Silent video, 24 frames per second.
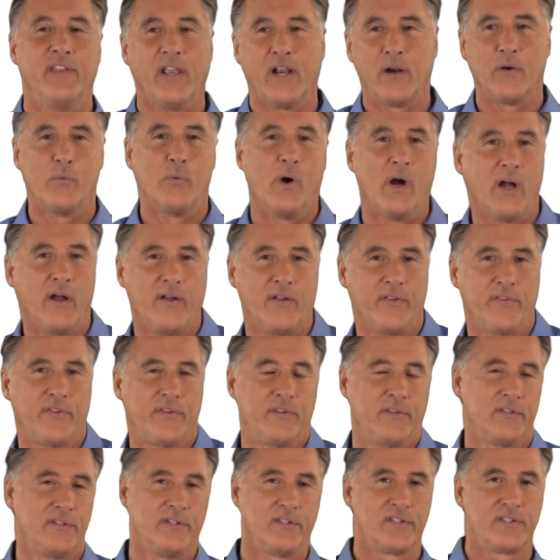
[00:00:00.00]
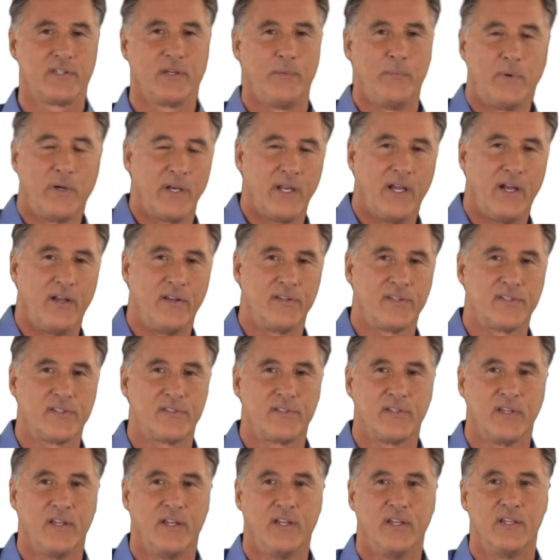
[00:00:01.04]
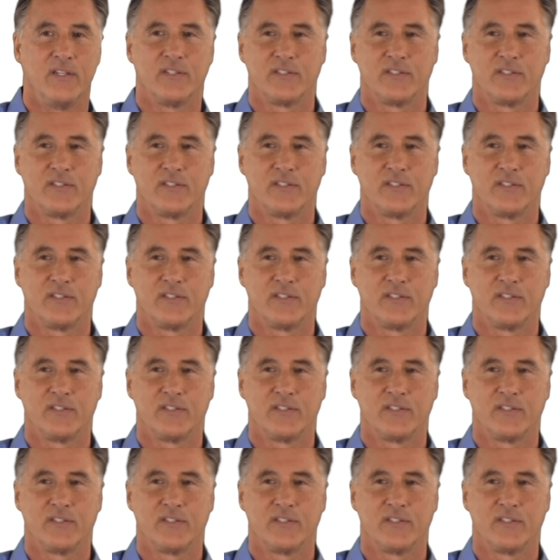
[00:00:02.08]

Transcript: their wealth to someone else